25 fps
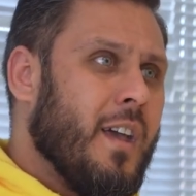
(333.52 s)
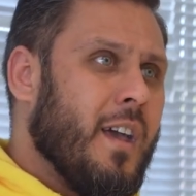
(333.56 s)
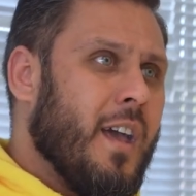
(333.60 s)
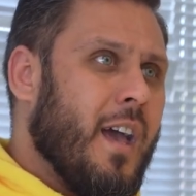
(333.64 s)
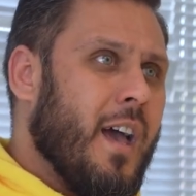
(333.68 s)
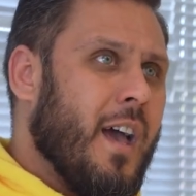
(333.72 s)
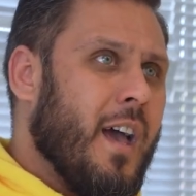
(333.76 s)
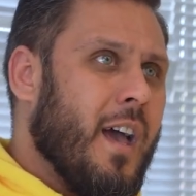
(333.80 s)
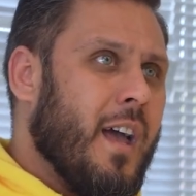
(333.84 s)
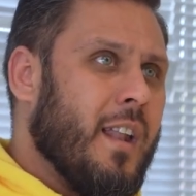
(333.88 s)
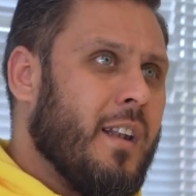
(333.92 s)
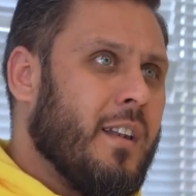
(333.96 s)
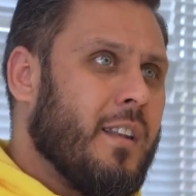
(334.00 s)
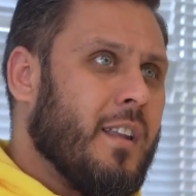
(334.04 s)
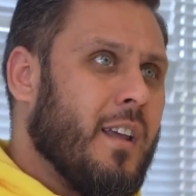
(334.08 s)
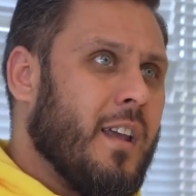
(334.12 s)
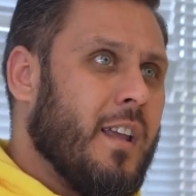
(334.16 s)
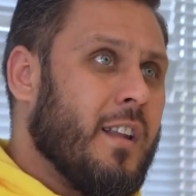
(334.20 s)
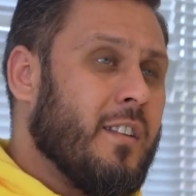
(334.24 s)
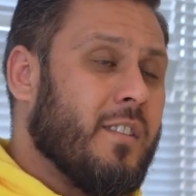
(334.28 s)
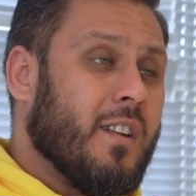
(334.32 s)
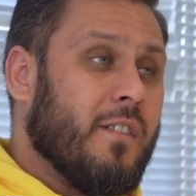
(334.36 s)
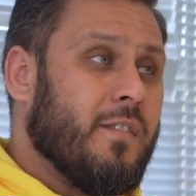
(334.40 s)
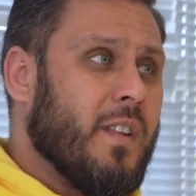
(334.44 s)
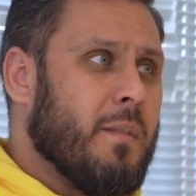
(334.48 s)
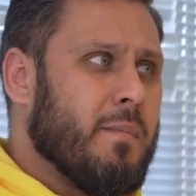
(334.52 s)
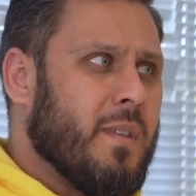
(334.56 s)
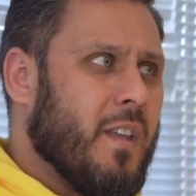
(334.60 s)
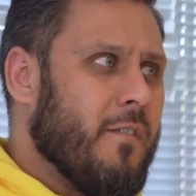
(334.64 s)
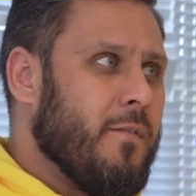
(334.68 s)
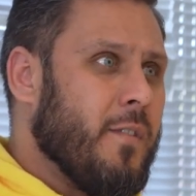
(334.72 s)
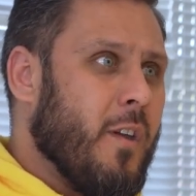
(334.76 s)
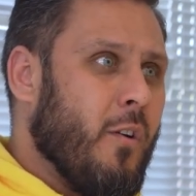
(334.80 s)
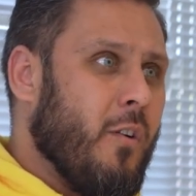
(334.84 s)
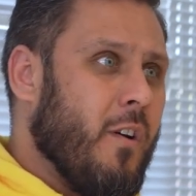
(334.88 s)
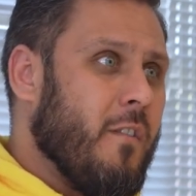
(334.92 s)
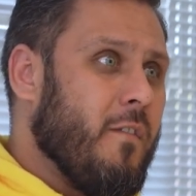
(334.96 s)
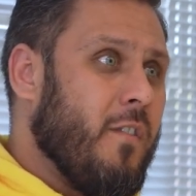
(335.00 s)
And instead of them giving
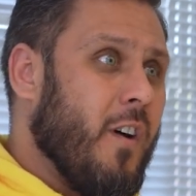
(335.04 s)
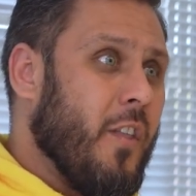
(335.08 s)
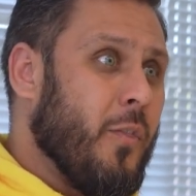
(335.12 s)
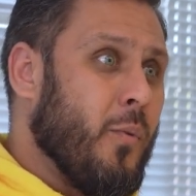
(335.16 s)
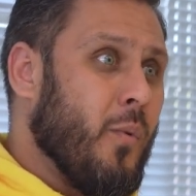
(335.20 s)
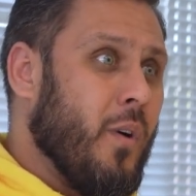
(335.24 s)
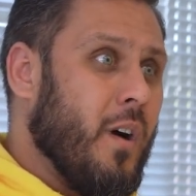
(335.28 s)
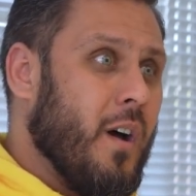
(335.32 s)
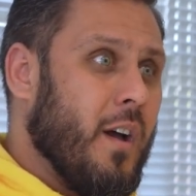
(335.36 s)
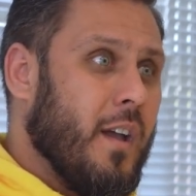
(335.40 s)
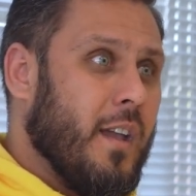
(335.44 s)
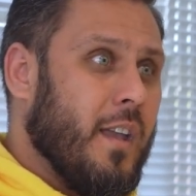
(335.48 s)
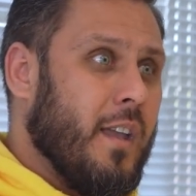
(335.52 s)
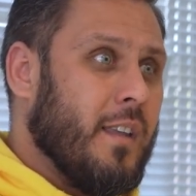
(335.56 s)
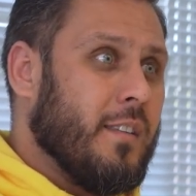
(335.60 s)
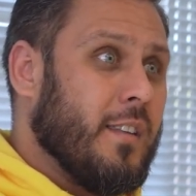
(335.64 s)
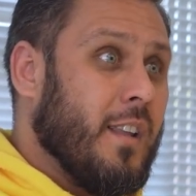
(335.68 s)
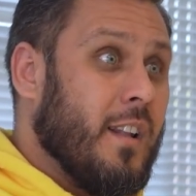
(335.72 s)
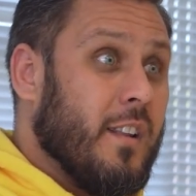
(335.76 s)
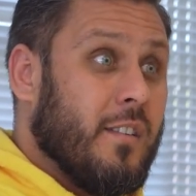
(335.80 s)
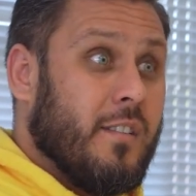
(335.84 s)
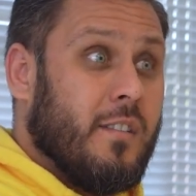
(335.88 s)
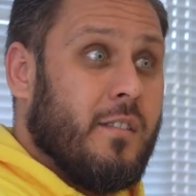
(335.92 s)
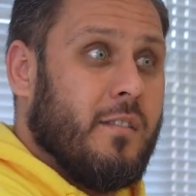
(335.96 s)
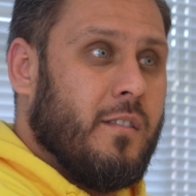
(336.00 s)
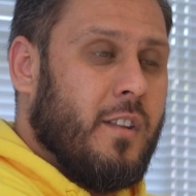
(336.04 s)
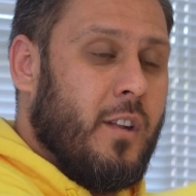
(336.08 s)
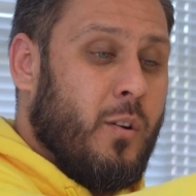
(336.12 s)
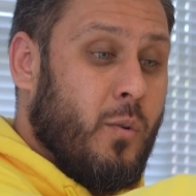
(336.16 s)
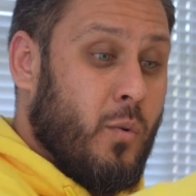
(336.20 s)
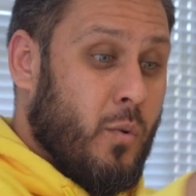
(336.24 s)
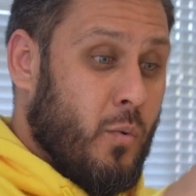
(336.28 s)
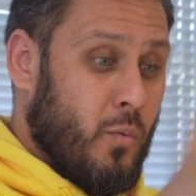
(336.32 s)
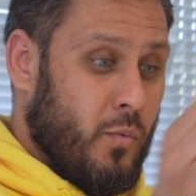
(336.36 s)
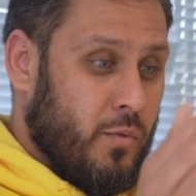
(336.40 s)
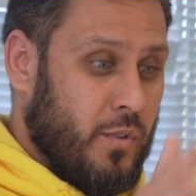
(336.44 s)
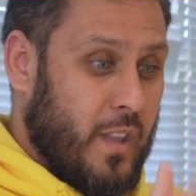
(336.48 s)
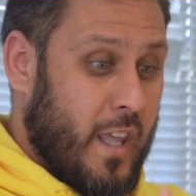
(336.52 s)
the wrong fatwa, he said, listen,
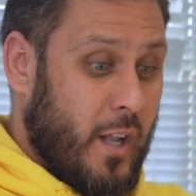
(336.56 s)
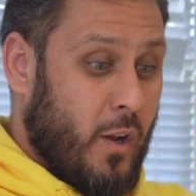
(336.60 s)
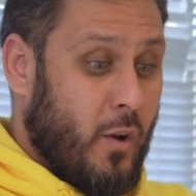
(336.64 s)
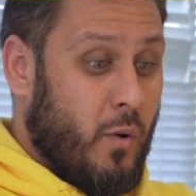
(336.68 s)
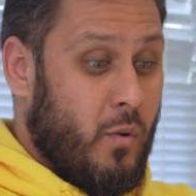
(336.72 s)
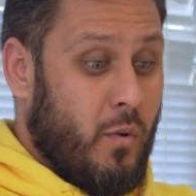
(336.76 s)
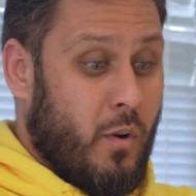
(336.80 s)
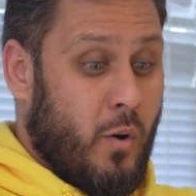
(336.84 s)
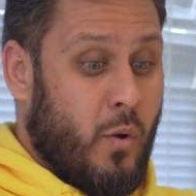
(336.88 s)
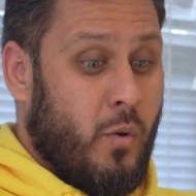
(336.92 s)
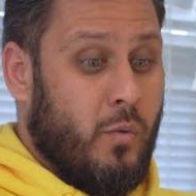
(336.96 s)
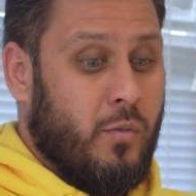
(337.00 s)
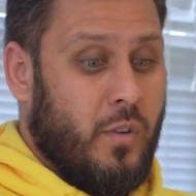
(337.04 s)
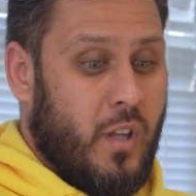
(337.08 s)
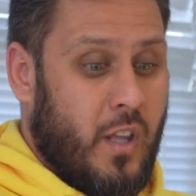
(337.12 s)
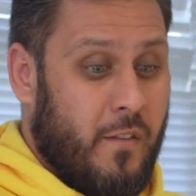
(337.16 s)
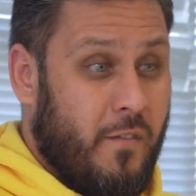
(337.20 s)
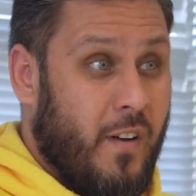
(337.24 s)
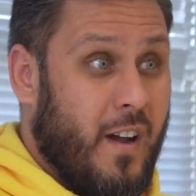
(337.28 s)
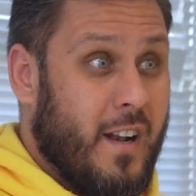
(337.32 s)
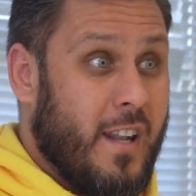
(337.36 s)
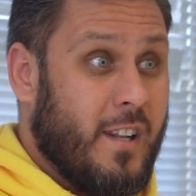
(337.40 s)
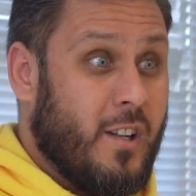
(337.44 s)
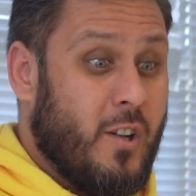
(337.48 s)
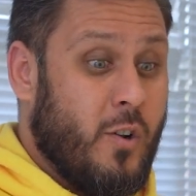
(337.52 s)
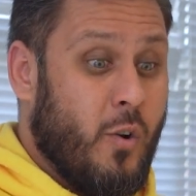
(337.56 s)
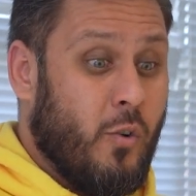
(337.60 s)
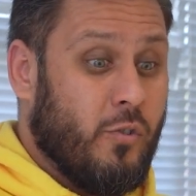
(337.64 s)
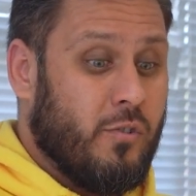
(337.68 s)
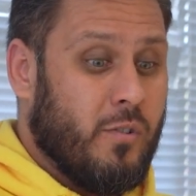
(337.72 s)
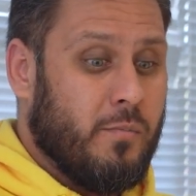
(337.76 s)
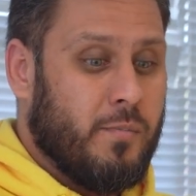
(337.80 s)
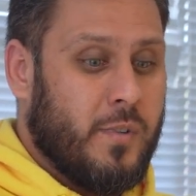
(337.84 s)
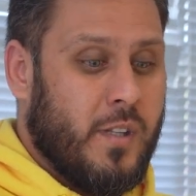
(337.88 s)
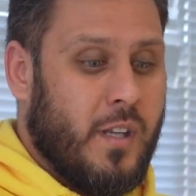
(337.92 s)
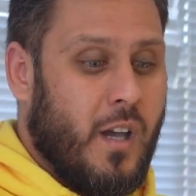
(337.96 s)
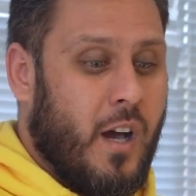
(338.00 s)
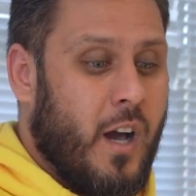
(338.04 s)
they know, oh, if I need to know
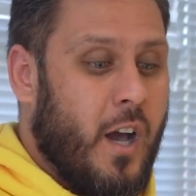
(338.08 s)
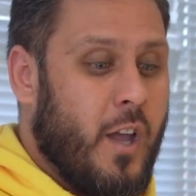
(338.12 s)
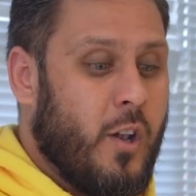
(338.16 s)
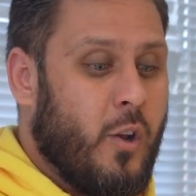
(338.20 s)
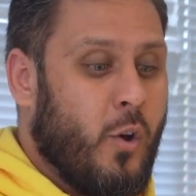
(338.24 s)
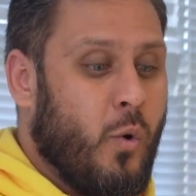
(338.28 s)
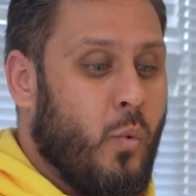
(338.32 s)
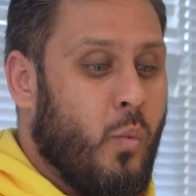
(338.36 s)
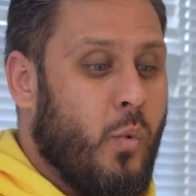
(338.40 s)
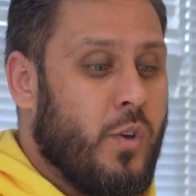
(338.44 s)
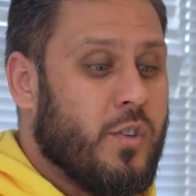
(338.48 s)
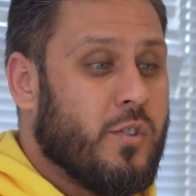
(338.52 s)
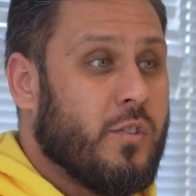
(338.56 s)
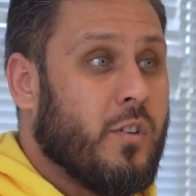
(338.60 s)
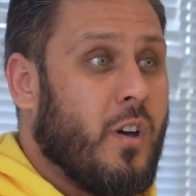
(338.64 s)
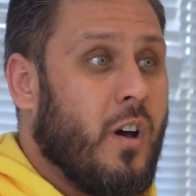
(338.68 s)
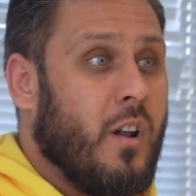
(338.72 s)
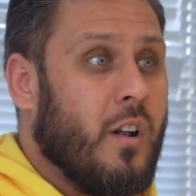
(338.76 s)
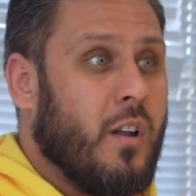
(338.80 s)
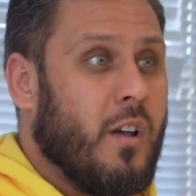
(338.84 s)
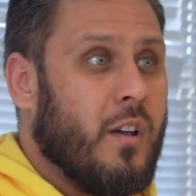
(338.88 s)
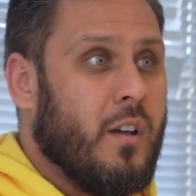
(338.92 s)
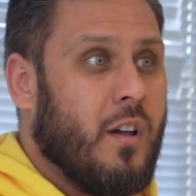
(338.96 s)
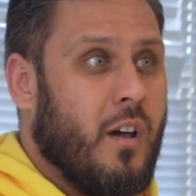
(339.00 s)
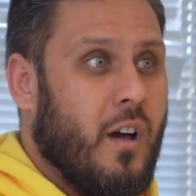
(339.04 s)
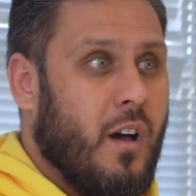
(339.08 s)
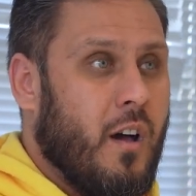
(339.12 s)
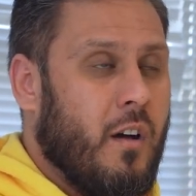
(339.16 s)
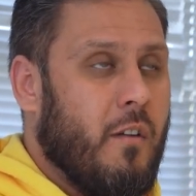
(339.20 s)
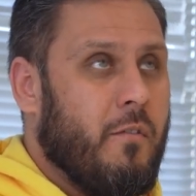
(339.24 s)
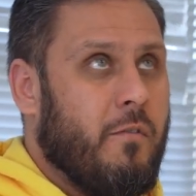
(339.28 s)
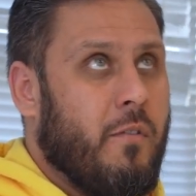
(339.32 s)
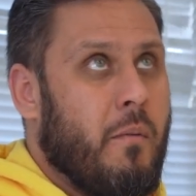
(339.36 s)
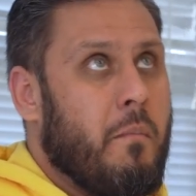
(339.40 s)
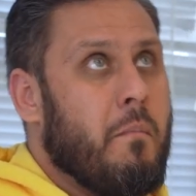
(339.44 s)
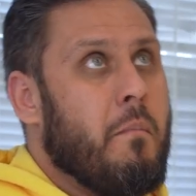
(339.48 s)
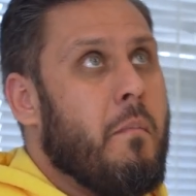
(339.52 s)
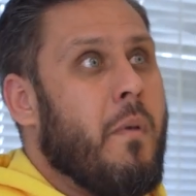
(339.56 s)
something, I know which scholar
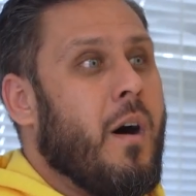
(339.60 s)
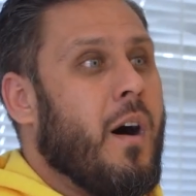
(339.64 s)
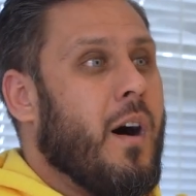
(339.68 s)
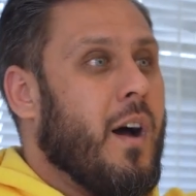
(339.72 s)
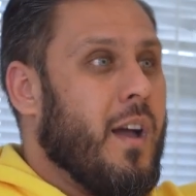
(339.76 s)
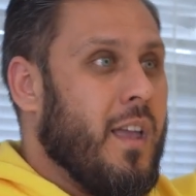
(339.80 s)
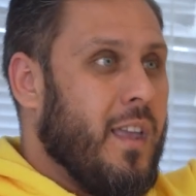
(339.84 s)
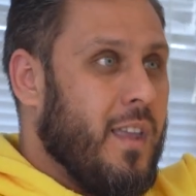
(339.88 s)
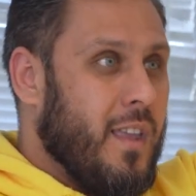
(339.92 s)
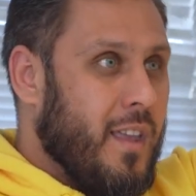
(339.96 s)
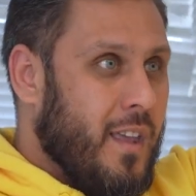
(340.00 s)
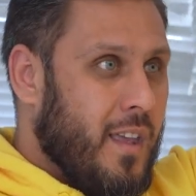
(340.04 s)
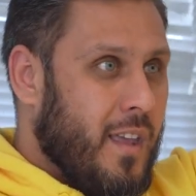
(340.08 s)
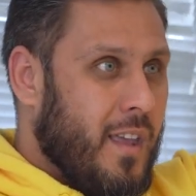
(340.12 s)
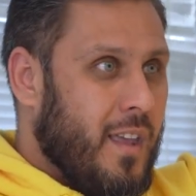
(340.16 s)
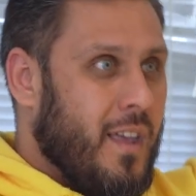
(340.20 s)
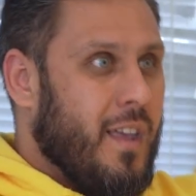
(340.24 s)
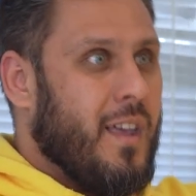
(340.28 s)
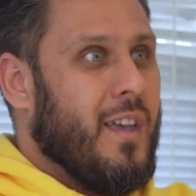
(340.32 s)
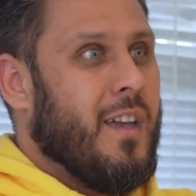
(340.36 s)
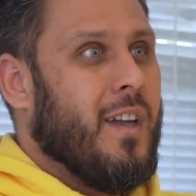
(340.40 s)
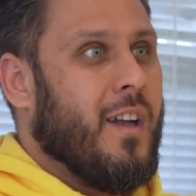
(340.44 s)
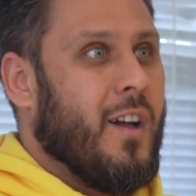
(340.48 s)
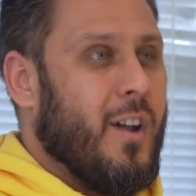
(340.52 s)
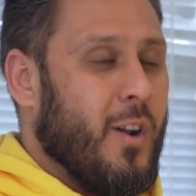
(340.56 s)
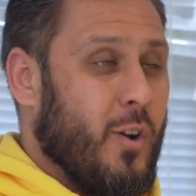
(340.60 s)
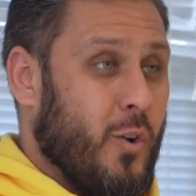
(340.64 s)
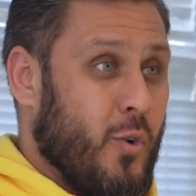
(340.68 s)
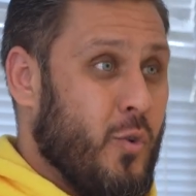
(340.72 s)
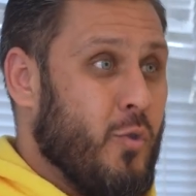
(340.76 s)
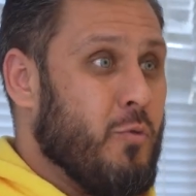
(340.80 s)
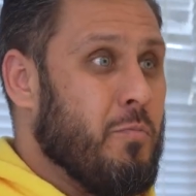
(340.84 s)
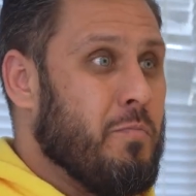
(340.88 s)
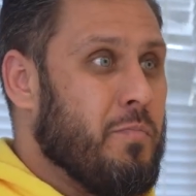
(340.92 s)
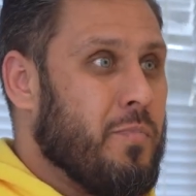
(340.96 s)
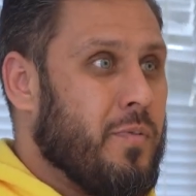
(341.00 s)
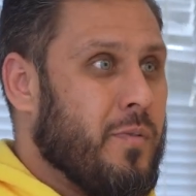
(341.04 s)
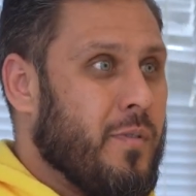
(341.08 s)
from my kind of
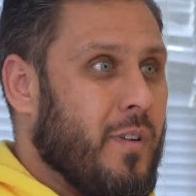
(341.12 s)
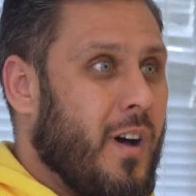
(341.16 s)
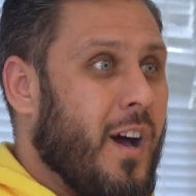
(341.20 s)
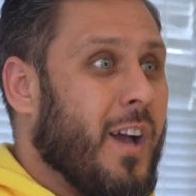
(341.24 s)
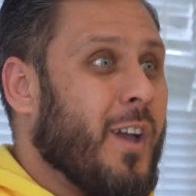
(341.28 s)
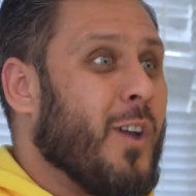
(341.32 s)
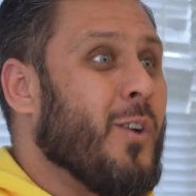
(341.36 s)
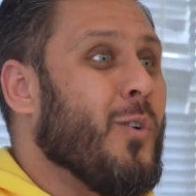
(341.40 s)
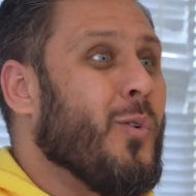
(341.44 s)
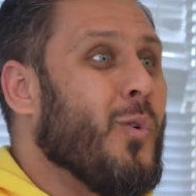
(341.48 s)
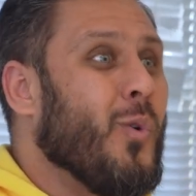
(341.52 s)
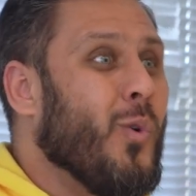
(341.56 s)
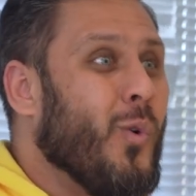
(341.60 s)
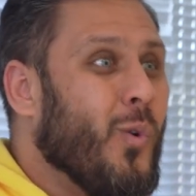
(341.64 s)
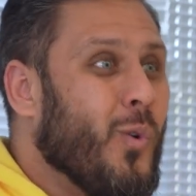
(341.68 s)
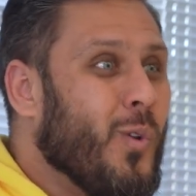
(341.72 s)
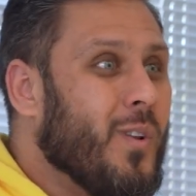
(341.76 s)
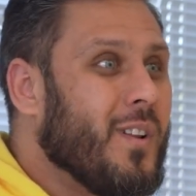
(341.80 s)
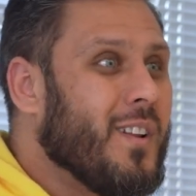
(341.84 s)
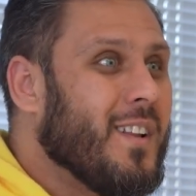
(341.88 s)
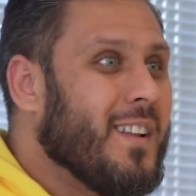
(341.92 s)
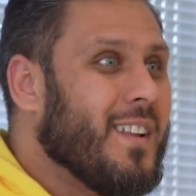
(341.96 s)
group I can call.